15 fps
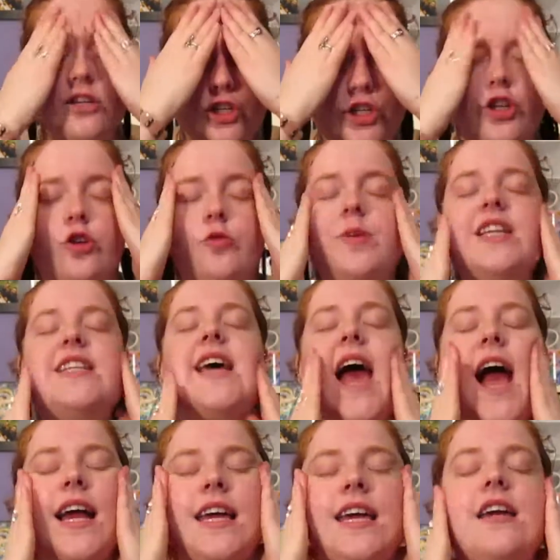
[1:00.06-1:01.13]
to be
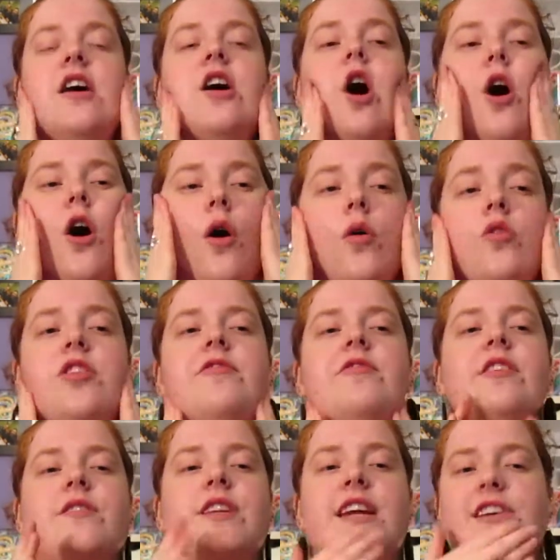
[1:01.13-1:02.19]
tacky, hold the
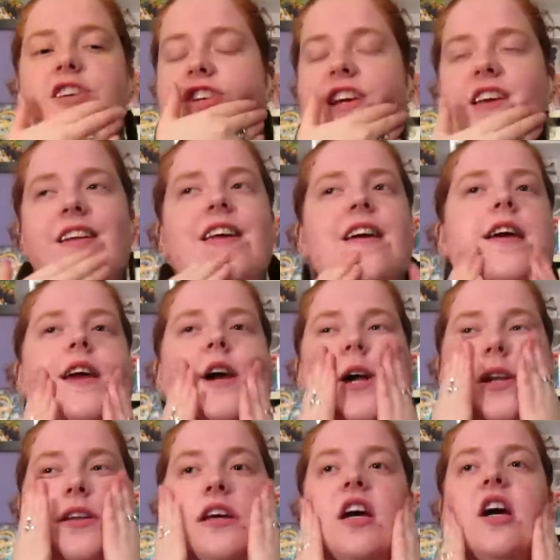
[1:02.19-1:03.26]
foundation,
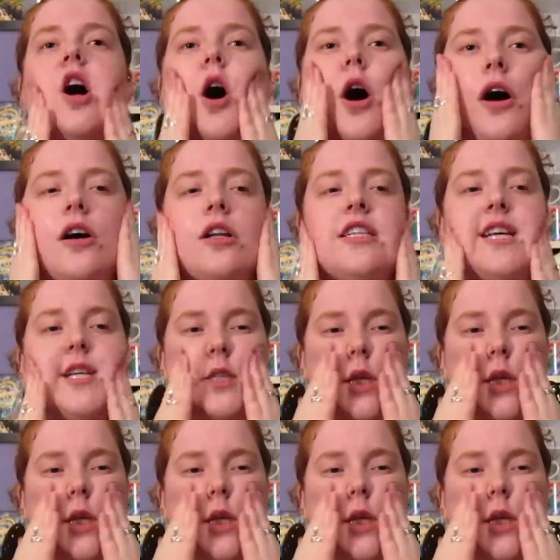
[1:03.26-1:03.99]
and on days